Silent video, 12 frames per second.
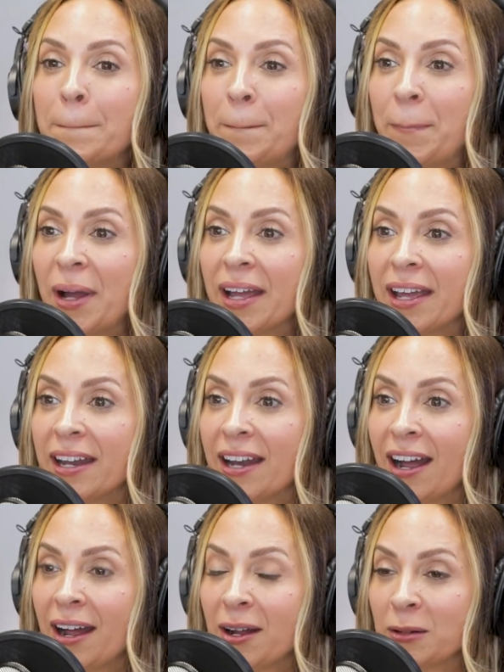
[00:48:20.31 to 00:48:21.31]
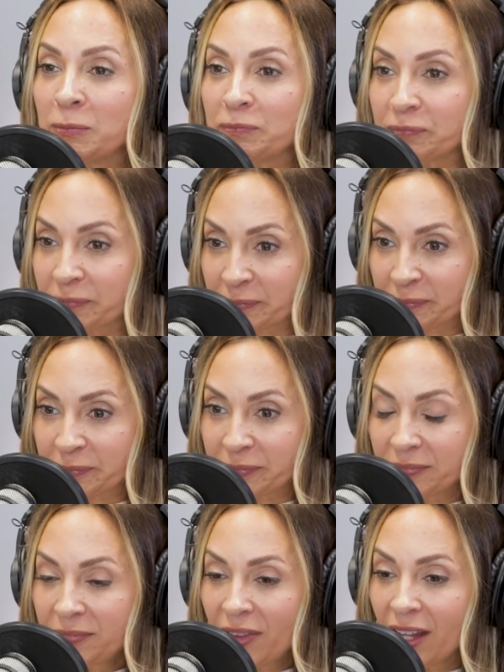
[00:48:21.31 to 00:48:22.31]
But, oh,
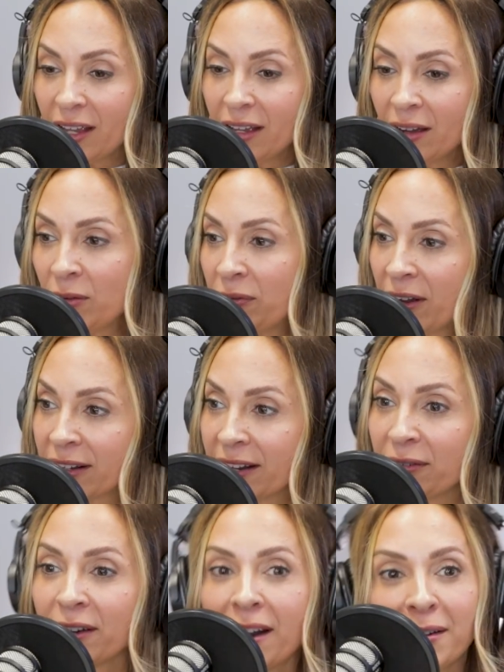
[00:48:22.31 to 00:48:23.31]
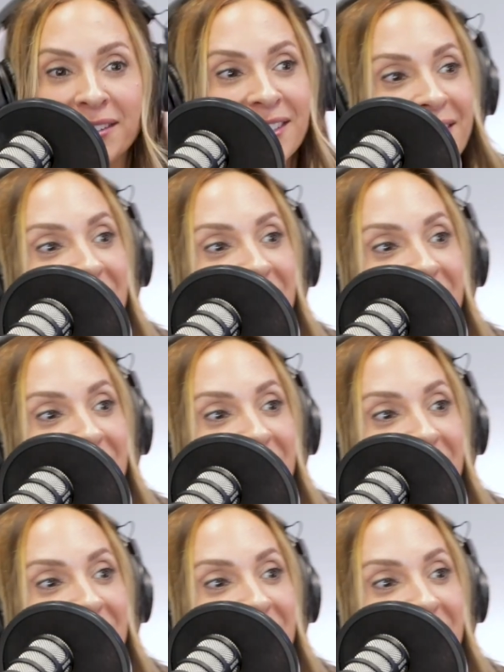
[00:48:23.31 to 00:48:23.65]
fuck, I forgot what I was going